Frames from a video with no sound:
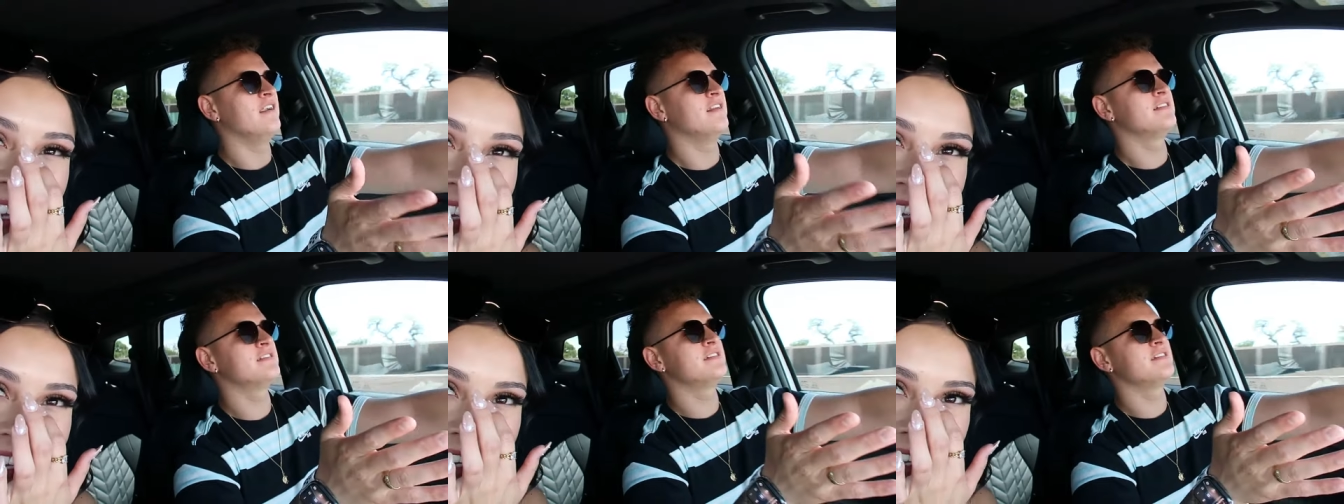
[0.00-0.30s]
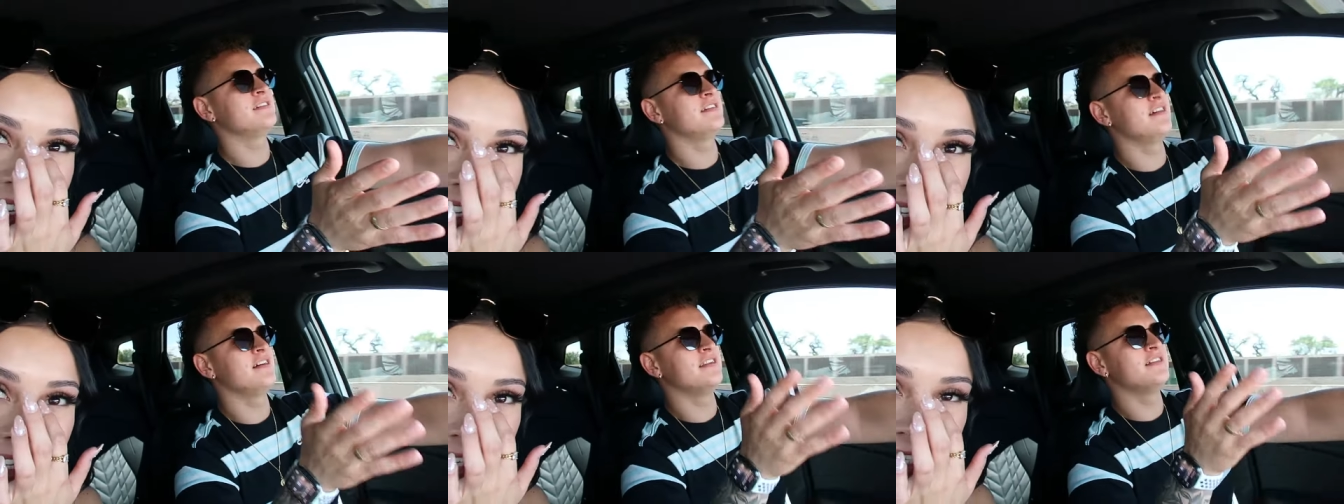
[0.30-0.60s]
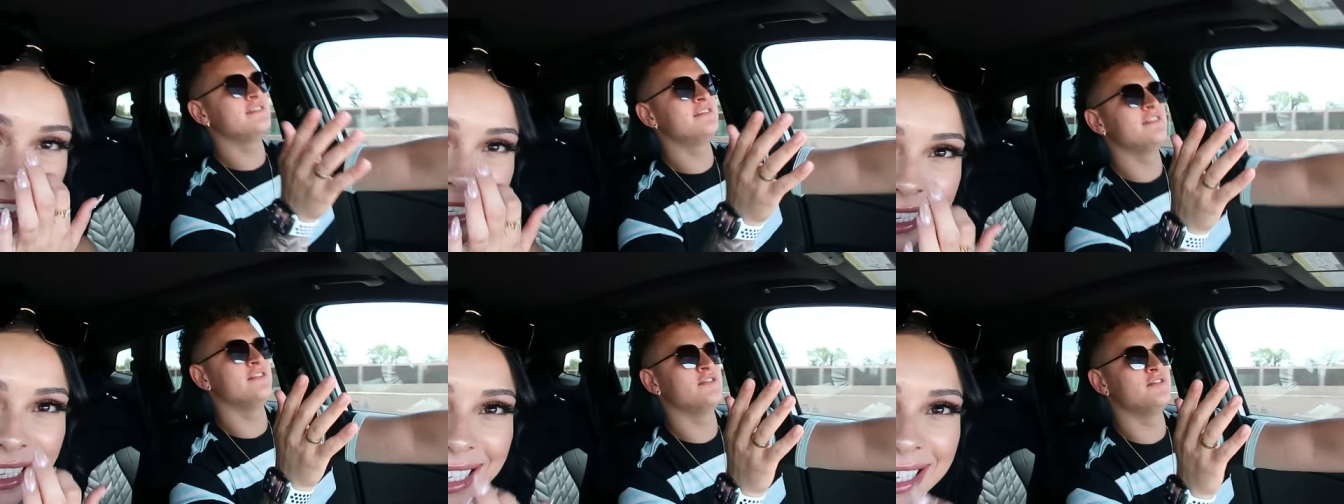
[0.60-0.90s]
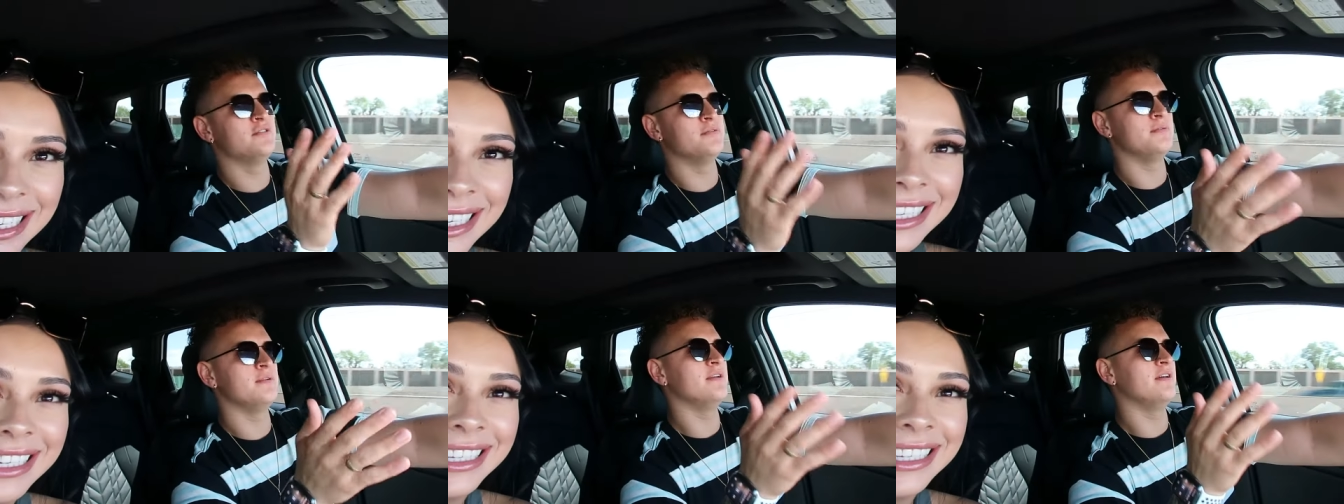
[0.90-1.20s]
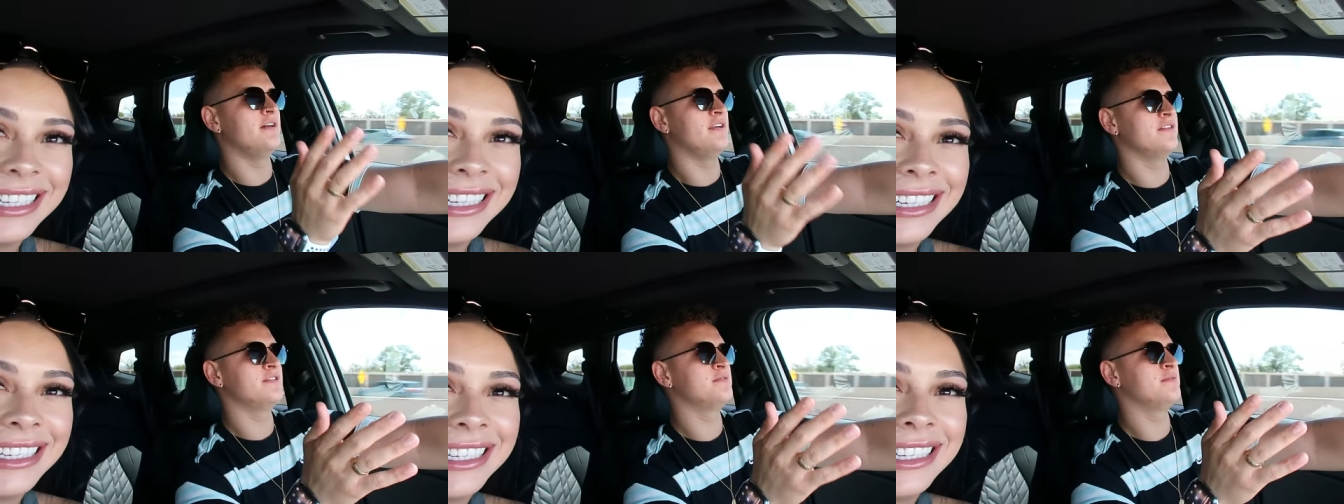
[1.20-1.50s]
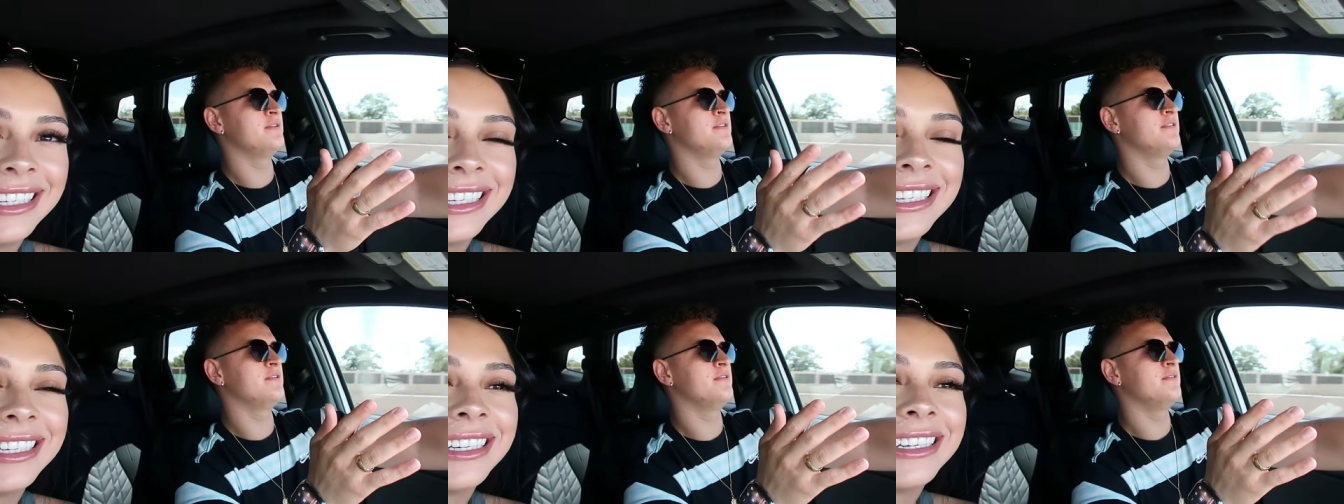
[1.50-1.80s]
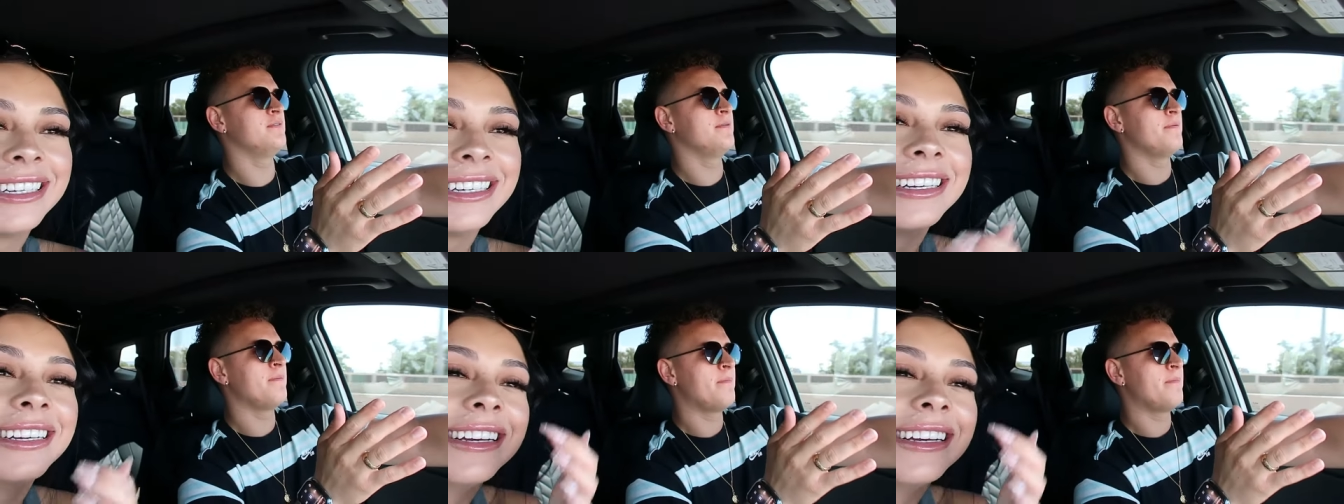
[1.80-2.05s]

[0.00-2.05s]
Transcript: honestly, honestly, to be honest with you,